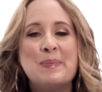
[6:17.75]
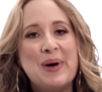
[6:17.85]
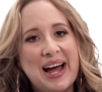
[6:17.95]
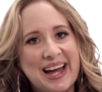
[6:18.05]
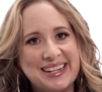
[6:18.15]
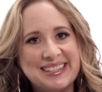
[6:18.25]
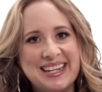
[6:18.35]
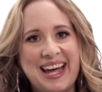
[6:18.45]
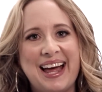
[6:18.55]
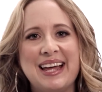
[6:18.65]

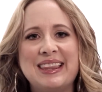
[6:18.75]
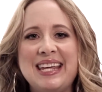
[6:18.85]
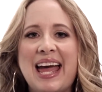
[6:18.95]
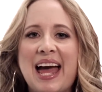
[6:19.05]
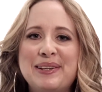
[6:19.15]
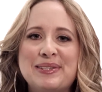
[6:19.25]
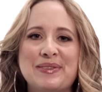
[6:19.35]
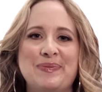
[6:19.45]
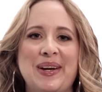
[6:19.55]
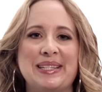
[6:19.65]
But at the end
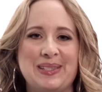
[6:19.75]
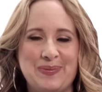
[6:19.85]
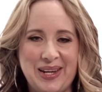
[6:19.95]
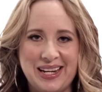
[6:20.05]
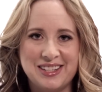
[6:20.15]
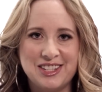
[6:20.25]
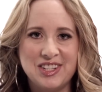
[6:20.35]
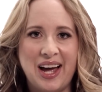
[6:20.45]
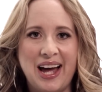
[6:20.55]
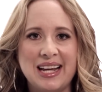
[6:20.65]
of my
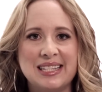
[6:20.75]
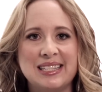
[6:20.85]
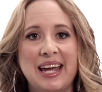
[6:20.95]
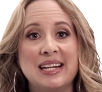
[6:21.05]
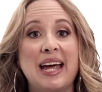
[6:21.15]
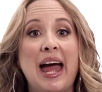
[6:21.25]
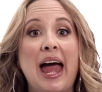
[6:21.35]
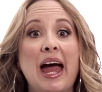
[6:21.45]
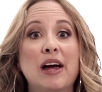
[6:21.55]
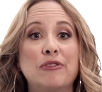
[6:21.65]
speech, I say to
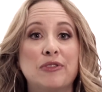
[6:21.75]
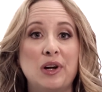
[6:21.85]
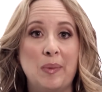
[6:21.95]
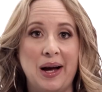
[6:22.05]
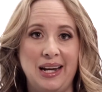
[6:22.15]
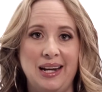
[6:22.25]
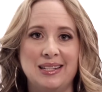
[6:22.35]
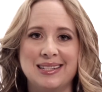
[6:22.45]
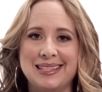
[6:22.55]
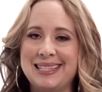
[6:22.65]
everybody
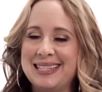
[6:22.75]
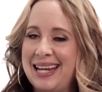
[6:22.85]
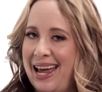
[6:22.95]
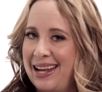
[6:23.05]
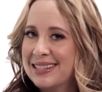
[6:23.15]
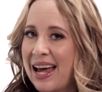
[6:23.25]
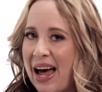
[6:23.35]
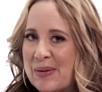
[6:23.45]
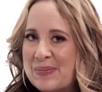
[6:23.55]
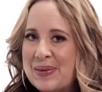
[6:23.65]
to stand
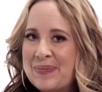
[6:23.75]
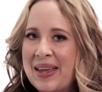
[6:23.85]
up,